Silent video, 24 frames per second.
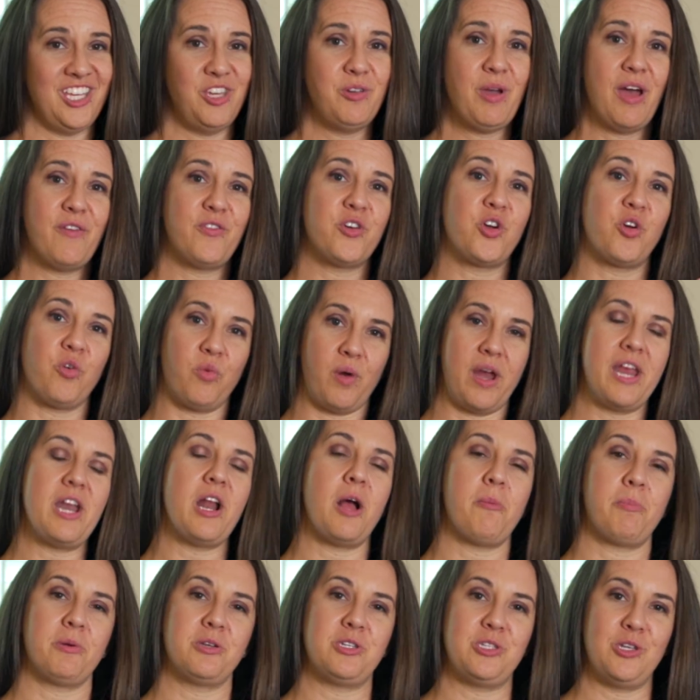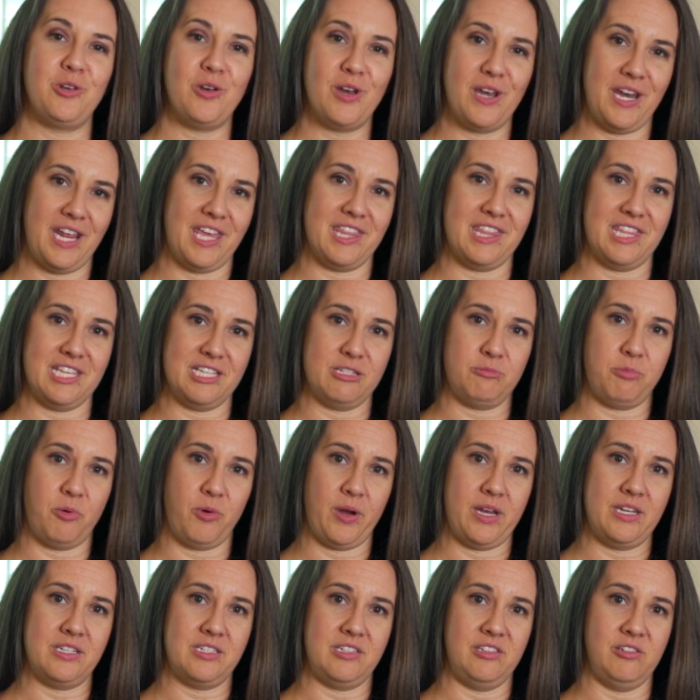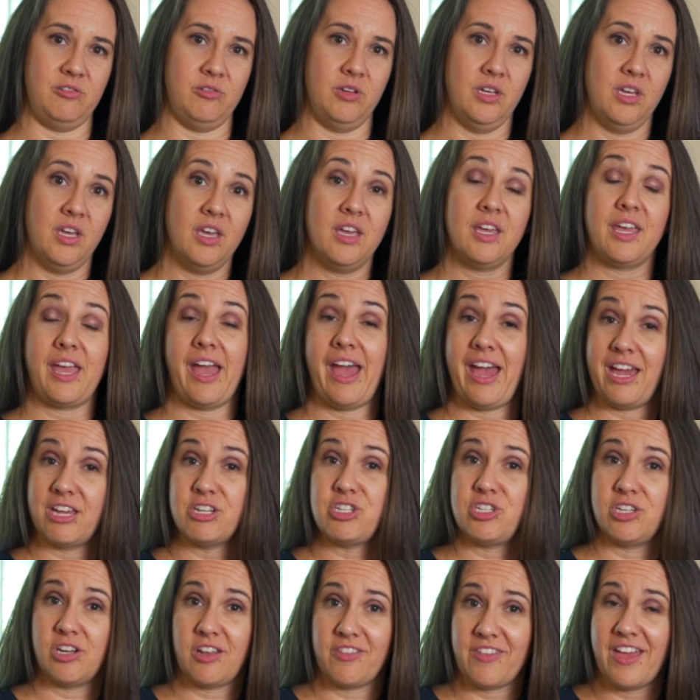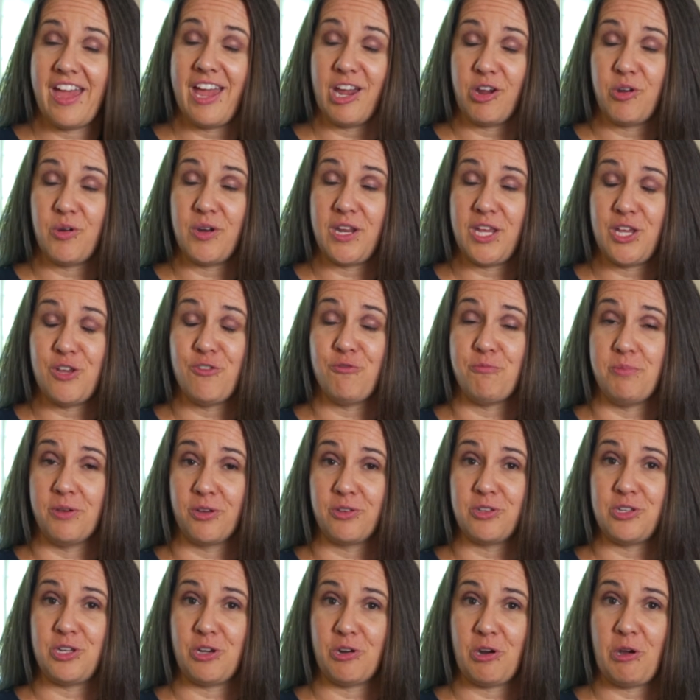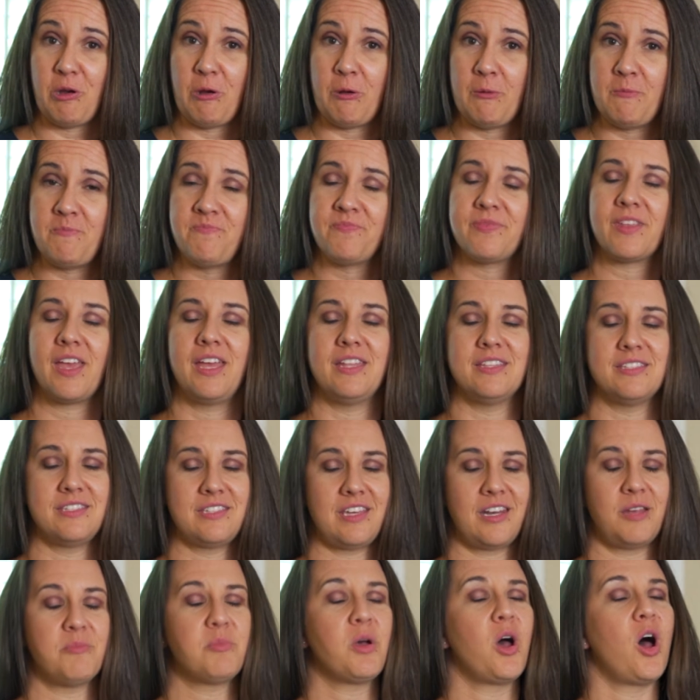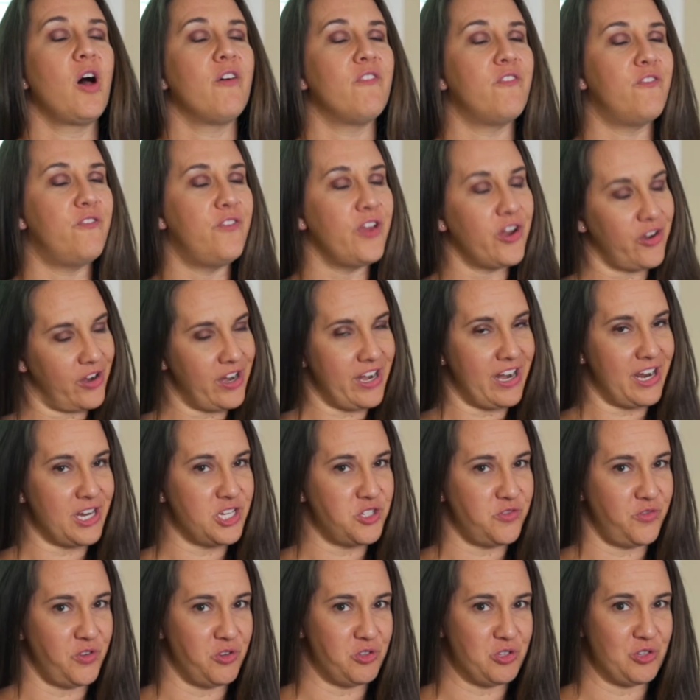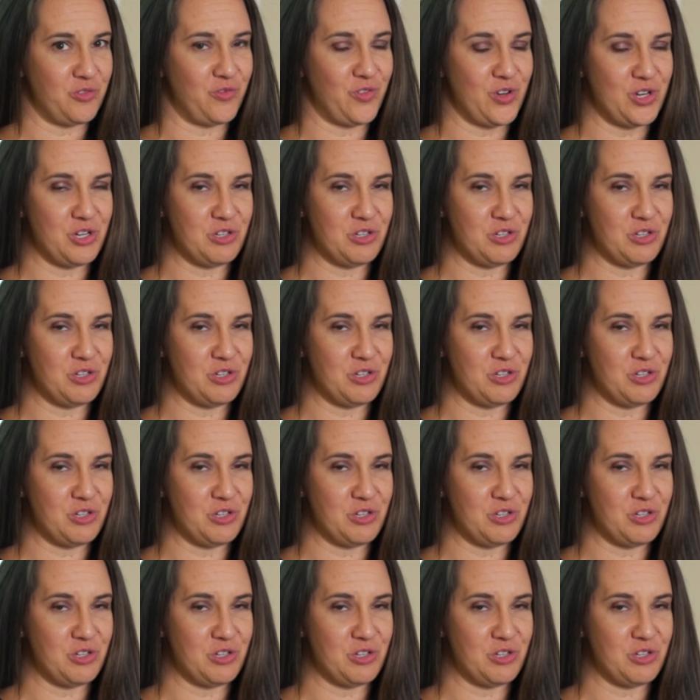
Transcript: You have a great opportunity at this point to cash in on the equity you've built in your home and set up a very nice future for